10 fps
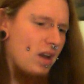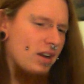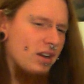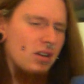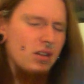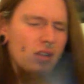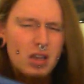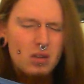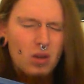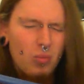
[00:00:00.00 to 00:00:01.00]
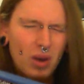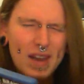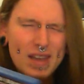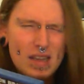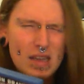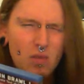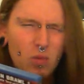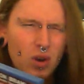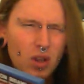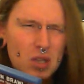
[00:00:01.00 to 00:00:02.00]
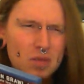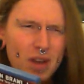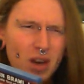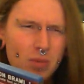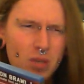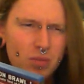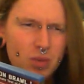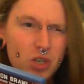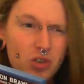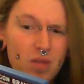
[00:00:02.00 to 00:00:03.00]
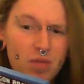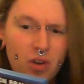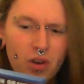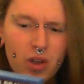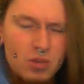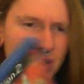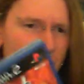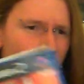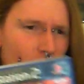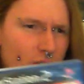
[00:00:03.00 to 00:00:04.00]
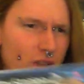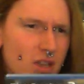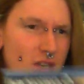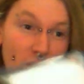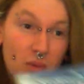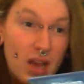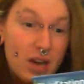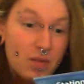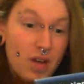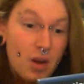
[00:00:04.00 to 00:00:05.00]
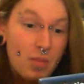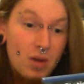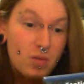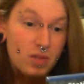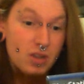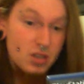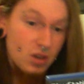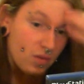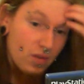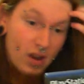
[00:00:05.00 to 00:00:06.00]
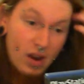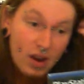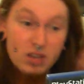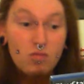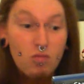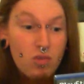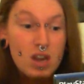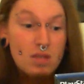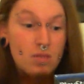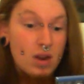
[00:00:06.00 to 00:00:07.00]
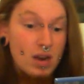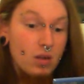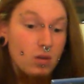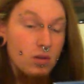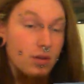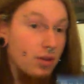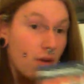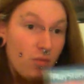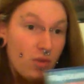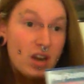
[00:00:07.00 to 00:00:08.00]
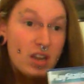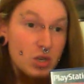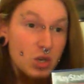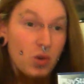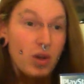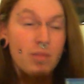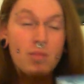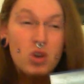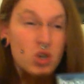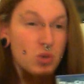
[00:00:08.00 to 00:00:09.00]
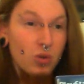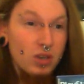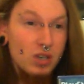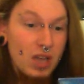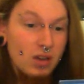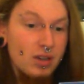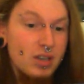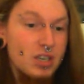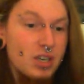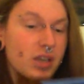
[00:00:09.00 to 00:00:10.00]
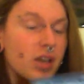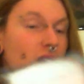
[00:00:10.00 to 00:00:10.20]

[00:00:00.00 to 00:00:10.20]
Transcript: and I believe one of the developers from Street Fighter was involved in this, and I played a fair amount of it so far, and it's really, really good. I really enjoy it, much more than Tenkaichi